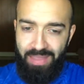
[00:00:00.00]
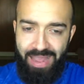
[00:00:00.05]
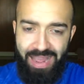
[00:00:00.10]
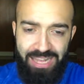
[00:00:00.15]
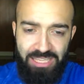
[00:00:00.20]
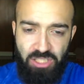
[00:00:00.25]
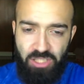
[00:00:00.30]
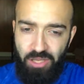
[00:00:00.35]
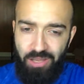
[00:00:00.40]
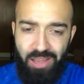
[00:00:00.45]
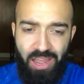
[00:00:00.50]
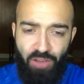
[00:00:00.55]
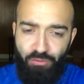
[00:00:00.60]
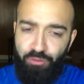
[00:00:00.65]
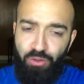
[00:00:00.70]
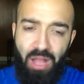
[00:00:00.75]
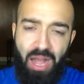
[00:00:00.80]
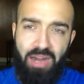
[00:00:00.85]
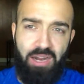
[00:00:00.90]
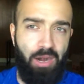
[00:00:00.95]
It's,
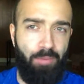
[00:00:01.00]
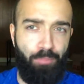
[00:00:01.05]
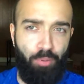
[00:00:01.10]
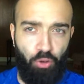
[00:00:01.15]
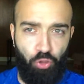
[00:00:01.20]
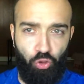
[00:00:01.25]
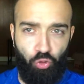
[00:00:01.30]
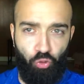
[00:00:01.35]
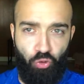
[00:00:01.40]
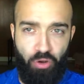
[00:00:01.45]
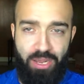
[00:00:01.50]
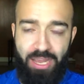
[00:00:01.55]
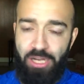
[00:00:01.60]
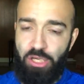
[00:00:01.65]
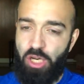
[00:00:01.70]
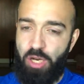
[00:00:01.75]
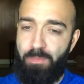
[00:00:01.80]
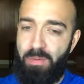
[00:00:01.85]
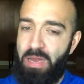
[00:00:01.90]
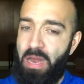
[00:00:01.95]
if not number three, it
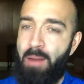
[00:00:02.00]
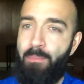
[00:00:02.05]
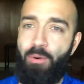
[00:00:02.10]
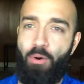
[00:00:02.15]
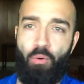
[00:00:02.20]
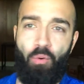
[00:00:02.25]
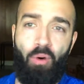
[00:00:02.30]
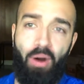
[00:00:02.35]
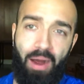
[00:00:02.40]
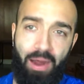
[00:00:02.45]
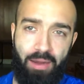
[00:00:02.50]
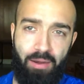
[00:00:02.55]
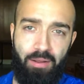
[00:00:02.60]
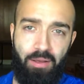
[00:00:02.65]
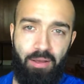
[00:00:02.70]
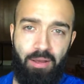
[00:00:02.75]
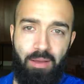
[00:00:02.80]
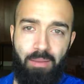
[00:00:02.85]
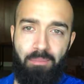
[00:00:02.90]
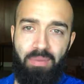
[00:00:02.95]
should be number one
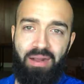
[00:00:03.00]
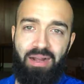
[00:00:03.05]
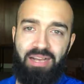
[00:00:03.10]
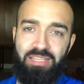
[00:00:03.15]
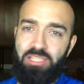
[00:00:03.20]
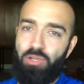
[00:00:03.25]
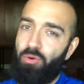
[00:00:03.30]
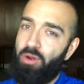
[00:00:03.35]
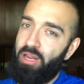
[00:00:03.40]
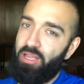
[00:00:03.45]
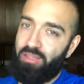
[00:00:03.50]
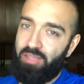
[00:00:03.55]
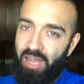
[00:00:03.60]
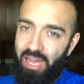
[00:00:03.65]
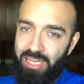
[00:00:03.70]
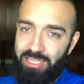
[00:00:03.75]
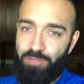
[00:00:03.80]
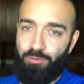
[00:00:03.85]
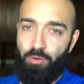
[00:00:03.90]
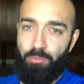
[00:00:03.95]
because of what it
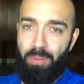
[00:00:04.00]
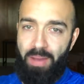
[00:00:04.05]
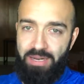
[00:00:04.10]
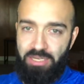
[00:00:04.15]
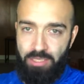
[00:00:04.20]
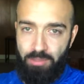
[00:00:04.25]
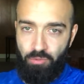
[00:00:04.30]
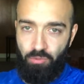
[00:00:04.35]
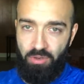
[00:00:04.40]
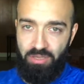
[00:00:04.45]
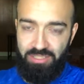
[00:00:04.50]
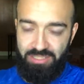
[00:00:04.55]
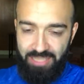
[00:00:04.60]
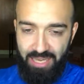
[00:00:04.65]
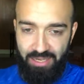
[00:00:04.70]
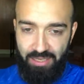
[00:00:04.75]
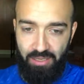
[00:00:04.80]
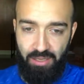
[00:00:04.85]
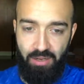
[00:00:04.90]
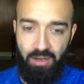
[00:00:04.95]
does for Pendulum going
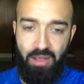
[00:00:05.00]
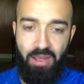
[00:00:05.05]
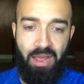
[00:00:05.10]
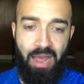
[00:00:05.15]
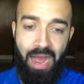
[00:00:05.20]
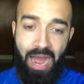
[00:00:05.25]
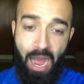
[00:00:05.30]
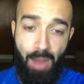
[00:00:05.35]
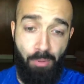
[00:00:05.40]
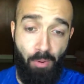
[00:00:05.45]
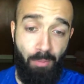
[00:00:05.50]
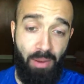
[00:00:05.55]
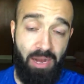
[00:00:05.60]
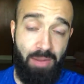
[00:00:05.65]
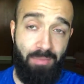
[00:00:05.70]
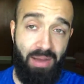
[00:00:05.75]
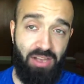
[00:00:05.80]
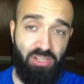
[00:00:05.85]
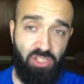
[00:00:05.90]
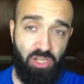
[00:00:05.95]
second. I put
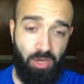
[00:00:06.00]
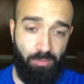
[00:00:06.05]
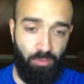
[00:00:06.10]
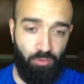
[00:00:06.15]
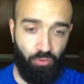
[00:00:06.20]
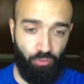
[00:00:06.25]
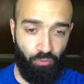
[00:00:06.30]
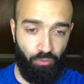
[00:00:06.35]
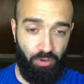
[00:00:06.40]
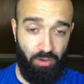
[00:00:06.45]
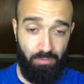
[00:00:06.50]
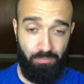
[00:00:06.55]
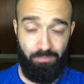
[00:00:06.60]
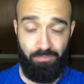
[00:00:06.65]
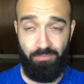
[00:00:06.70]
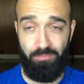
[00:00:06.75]
Mighty Master number three.